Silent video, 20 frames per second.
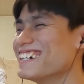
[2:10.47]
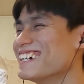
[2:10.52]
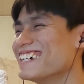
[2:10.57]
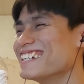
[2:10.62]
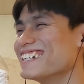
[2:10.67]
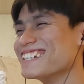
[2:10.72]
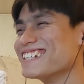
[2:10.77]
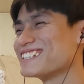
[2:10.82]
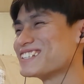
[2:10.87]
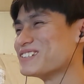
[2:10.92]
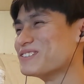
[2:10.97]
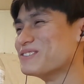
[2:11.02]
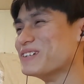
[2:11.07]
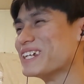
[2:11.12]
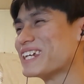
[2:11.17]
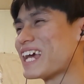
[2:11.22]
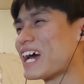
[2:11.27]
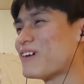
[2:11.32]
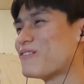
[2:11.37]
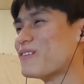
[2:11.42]
Just to
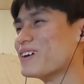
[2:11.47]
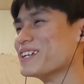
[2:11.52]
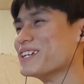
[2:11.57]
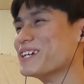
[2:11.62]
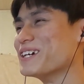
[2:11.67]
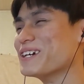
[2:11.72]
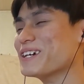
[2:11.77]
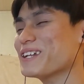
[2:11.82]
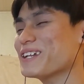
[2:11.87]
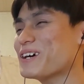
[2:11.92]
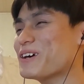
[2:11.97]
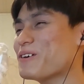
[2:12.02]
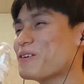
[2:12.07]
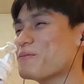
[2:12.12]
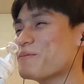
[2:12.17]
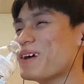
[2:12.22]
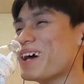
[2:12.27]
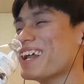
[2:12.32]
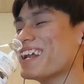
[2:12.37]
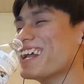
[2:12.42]
recap 1 year
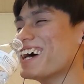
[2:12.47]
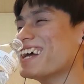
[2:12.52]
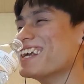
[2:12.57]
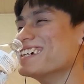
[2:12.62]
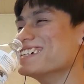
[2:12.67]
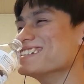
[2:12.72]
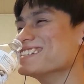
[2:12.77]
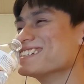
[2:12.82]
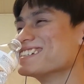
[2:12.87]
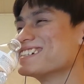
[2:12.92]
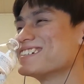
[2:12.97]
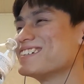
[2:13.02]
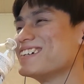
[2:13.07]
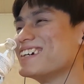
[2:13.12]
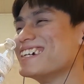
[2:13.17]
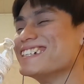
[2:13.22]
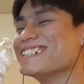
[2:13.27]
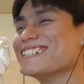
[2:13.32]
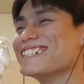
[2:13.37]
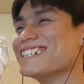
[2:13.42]
alone, man, that is
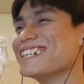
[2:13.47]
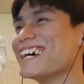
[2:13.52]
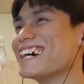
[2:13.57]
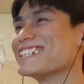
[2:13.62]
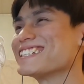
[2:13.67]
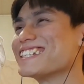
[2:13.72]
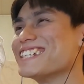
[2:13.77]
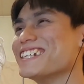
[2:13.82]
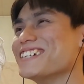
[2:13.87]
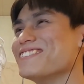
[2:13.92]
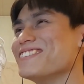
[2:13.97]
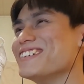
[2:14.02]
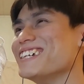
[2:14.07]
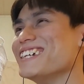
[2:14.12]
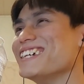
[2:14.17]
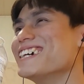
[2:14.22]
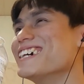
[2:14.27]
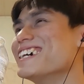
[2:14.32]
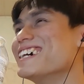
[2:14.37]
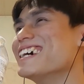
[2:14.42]
crazy. That's gonna
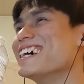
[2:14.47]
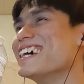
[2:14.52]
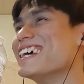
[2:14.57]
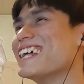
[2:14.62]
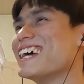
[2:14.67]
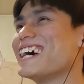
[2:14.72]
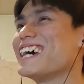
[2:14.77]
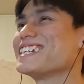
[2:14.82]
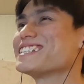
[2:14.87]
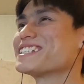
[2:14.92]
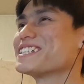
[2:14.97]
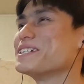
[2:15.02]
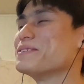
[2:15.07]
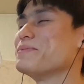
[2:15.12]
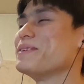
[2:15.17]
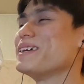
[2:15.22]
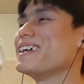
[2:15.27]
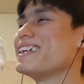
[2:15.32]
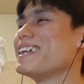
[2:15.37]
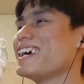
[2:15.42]
be a
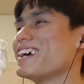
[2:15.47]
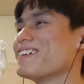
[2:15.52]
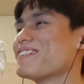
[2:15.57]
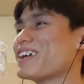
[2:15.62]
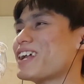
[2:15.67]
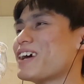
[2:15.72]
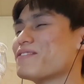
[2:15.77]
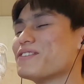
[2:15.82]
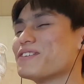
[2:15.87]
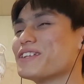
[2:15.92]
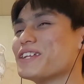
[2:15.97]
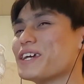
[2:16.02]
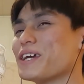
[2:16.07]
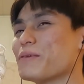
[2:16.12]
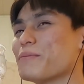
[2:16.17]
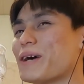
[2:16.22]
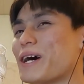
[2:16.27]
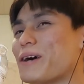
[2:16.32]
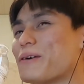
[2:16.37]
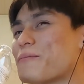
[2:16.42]
day I'm gonna have to think
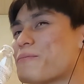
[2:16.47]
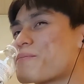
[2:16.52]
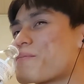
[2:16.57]
about.